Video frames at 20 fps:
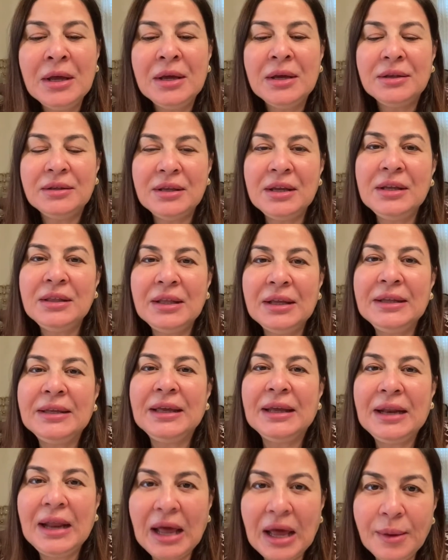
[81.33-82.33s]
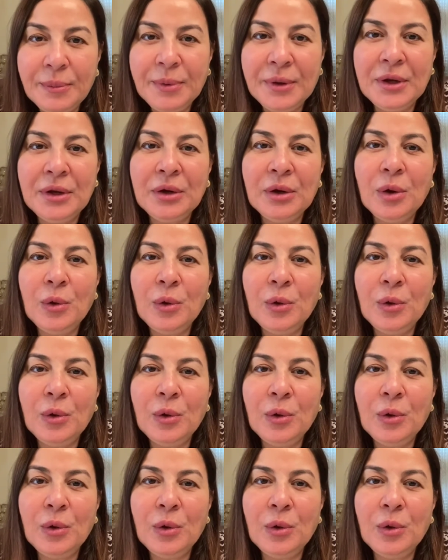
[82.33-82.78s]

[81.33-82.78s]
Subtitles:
thing that can happen